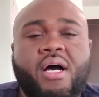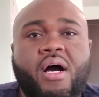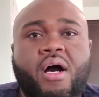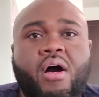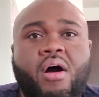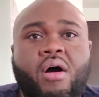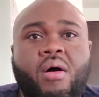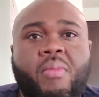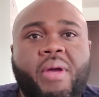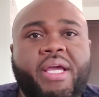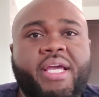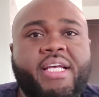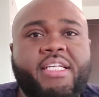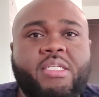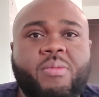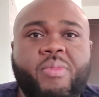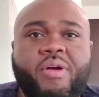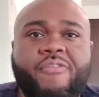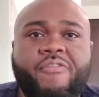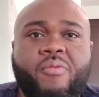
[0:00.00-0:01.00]
and get
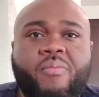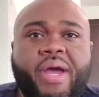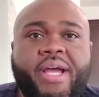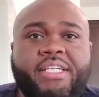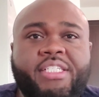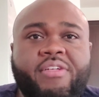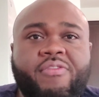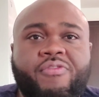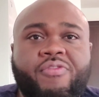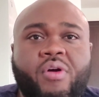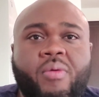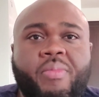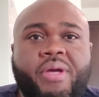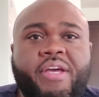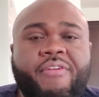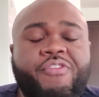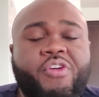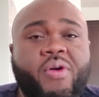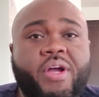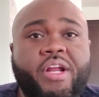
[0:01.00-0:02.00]
some information from me
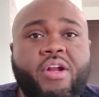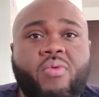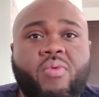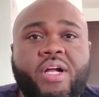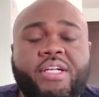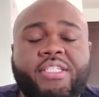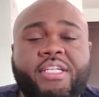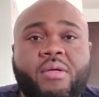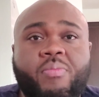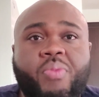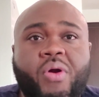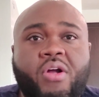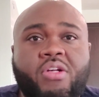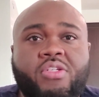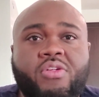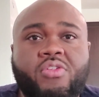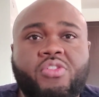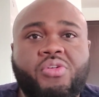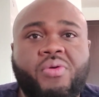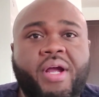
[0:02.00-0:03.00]
if you're interested in
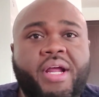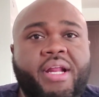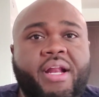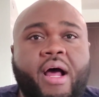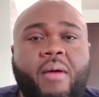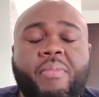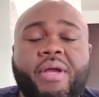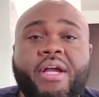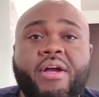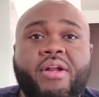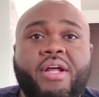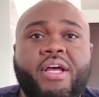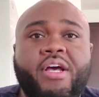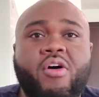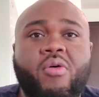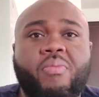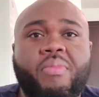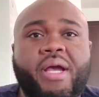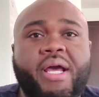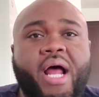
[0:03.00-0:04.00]
personal training. I'm here to
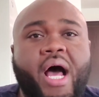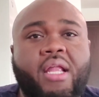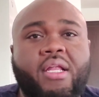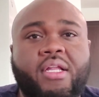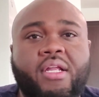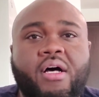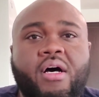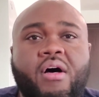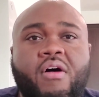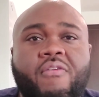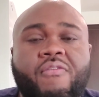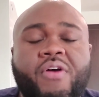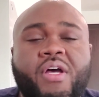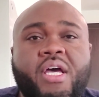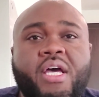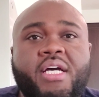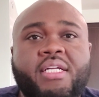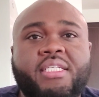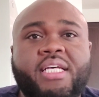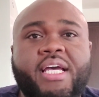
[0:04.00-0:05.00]
help, man. I love
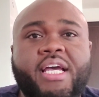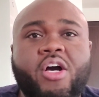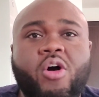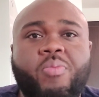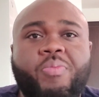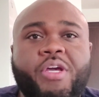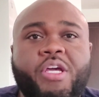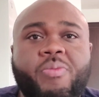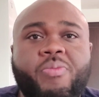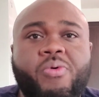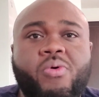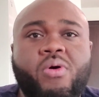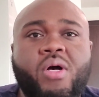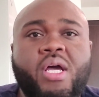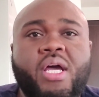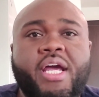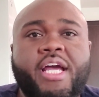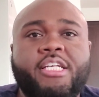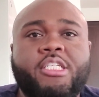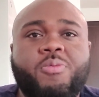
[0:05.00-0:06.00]
to help people,
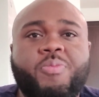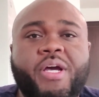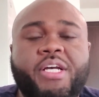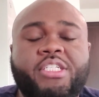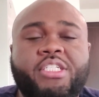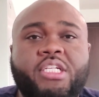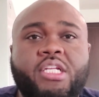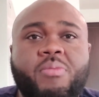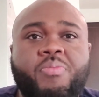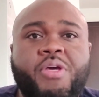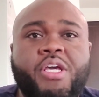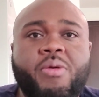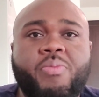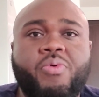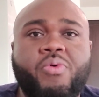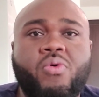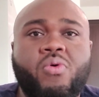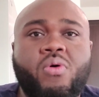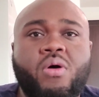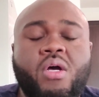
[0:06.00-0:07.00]
especially
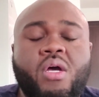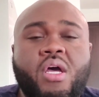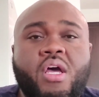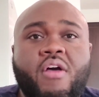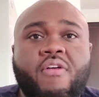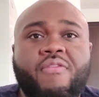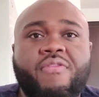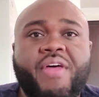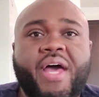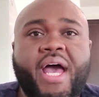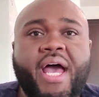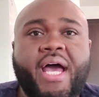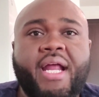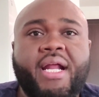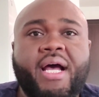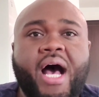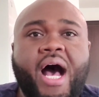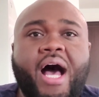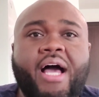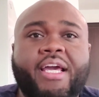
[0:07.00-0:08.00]
people
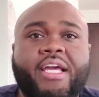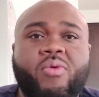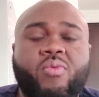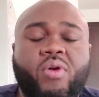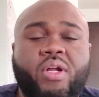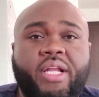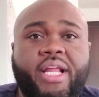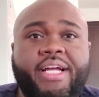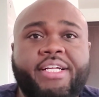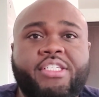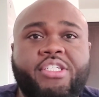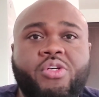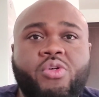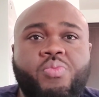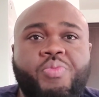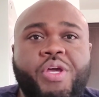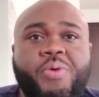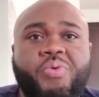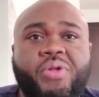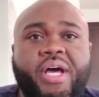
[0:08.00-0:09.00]
that I can relate to,
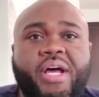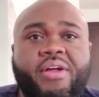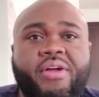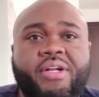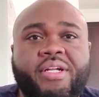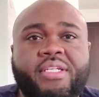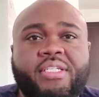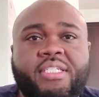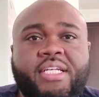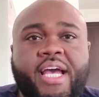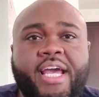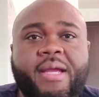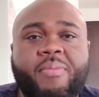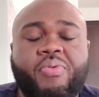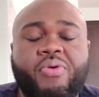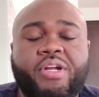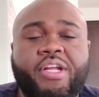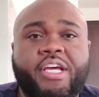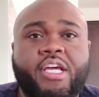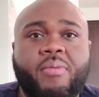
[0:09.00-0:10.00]
people that are in the same
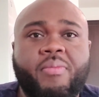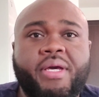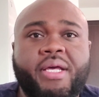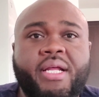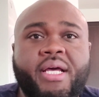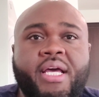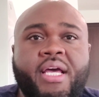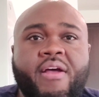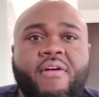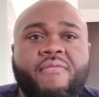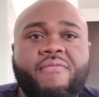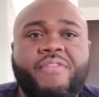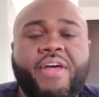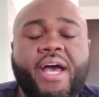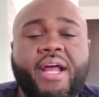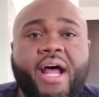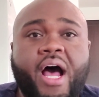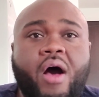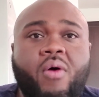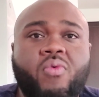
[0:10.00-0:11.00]
predicament
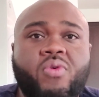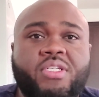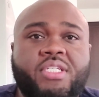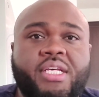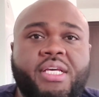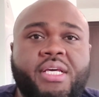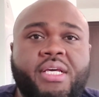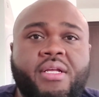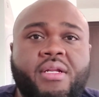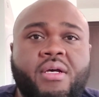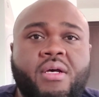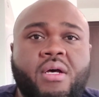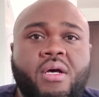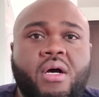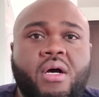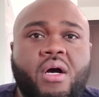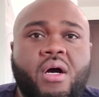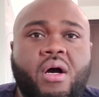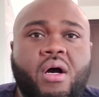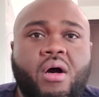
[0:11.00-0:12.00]
that I was in.
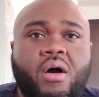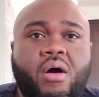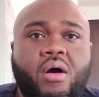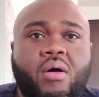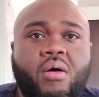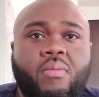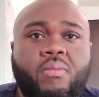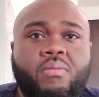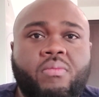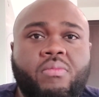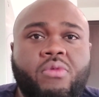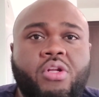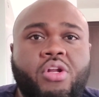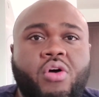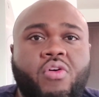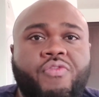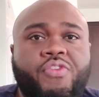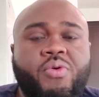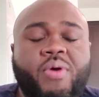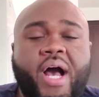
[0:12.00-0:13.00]
You
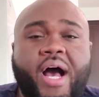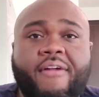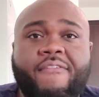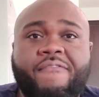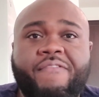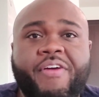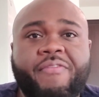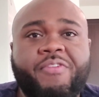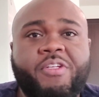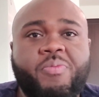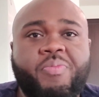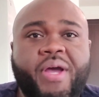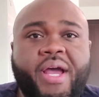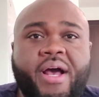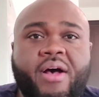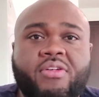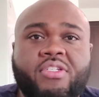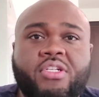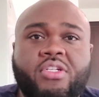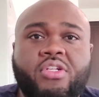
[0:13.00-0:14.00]
know, if you got 50
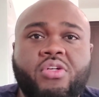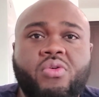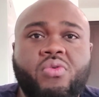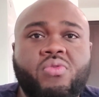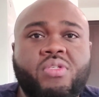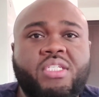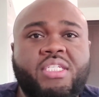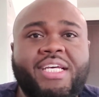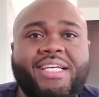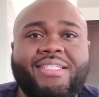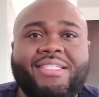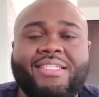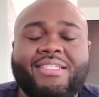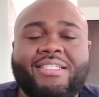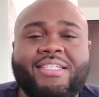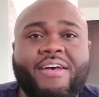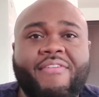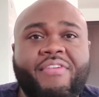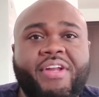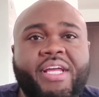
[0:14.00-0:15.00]
pounds to lose, 60,
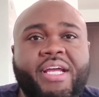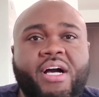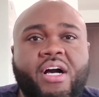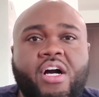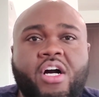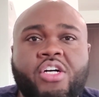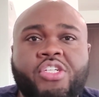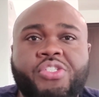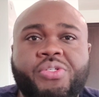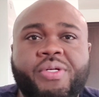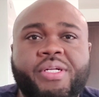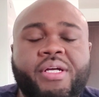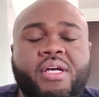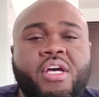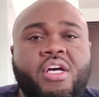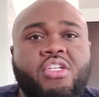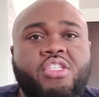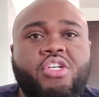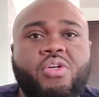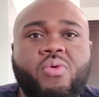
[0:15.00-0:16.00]
70, 100,
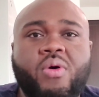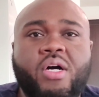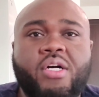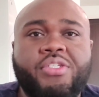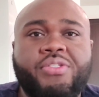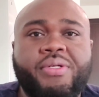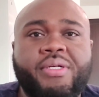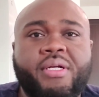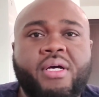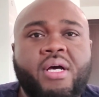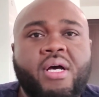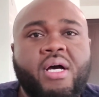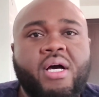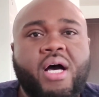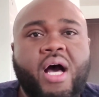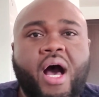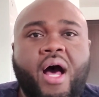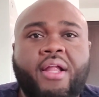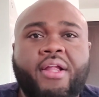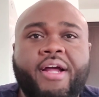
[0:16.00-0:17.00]
200,
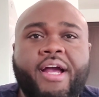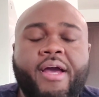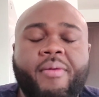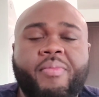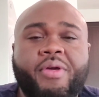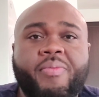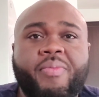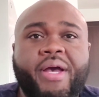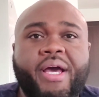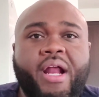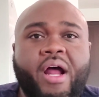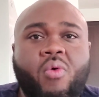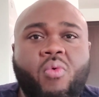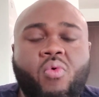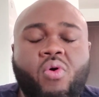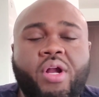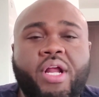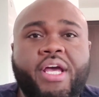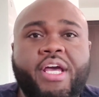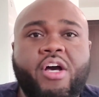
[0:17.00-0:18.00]
holler at me, man. I
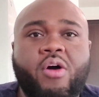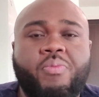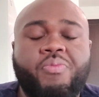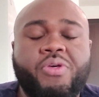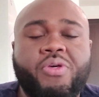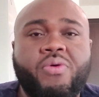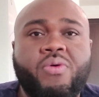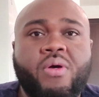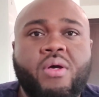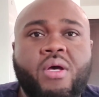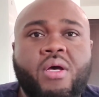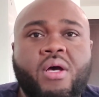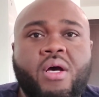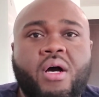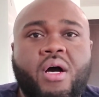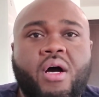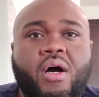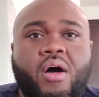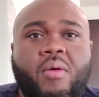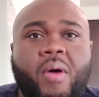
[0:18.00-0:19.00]
want to help you.
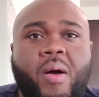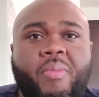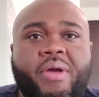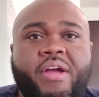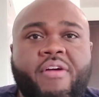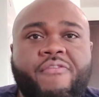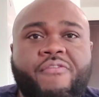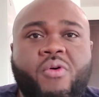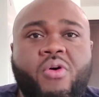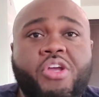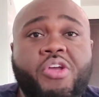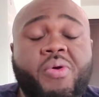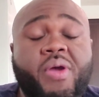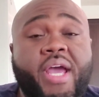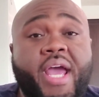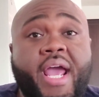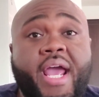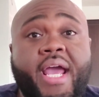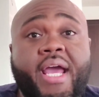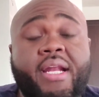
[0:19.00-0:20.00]
I'm here for you.
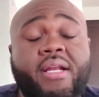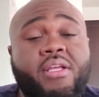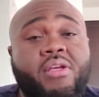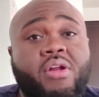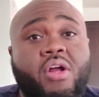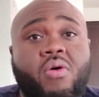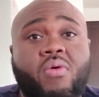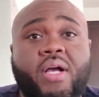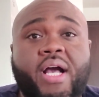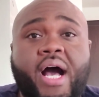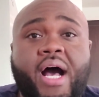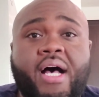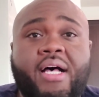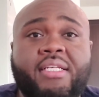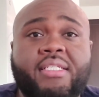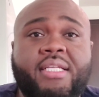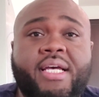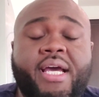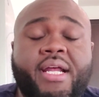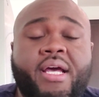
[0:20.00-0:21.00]
And, you know,
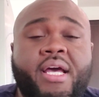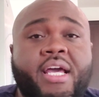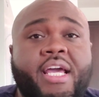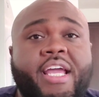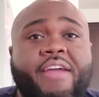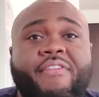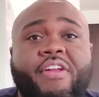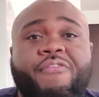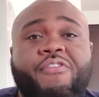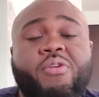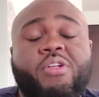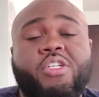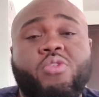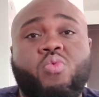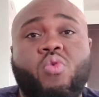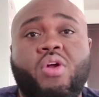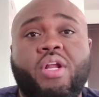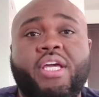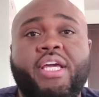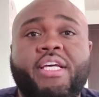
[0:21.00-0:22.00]
guys that even if you just
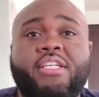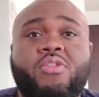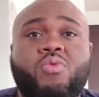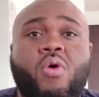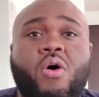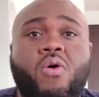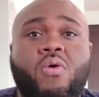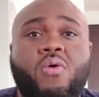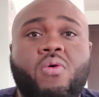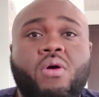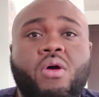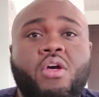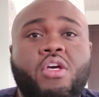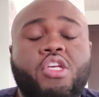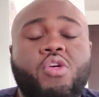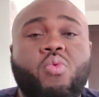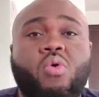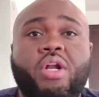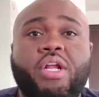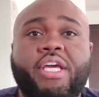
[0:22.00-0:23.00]
want to get swole,
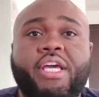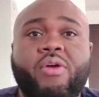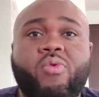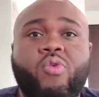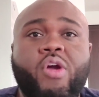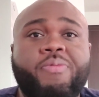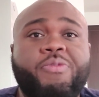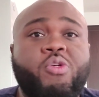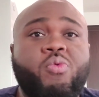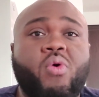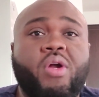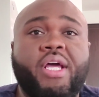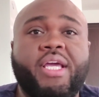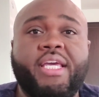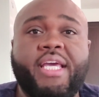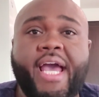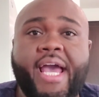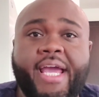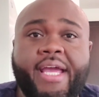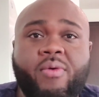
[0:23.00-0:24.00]
you want to get ripped, you want to
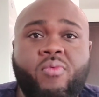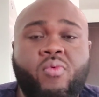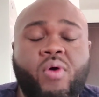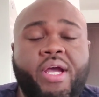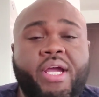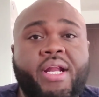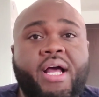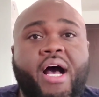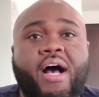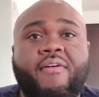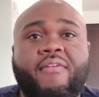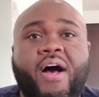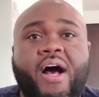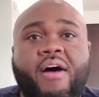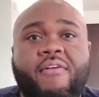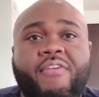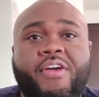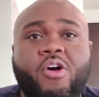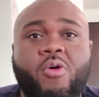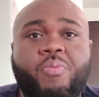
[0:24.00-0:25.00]
gain weight,
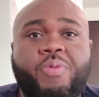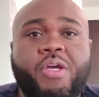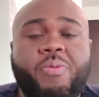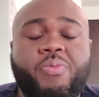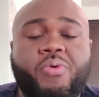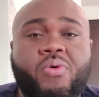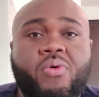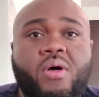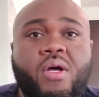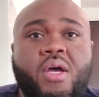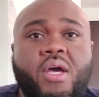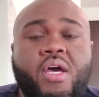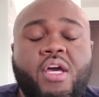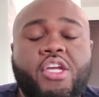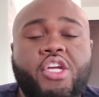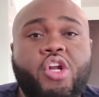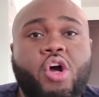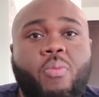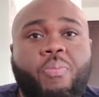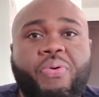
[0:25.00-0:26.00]
I'll help people,
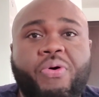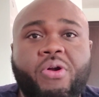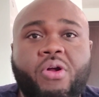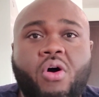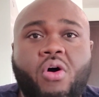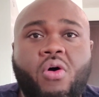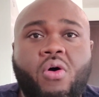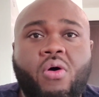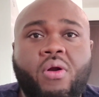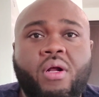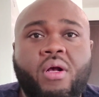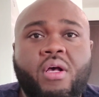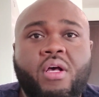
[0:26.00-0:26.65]
you know, put on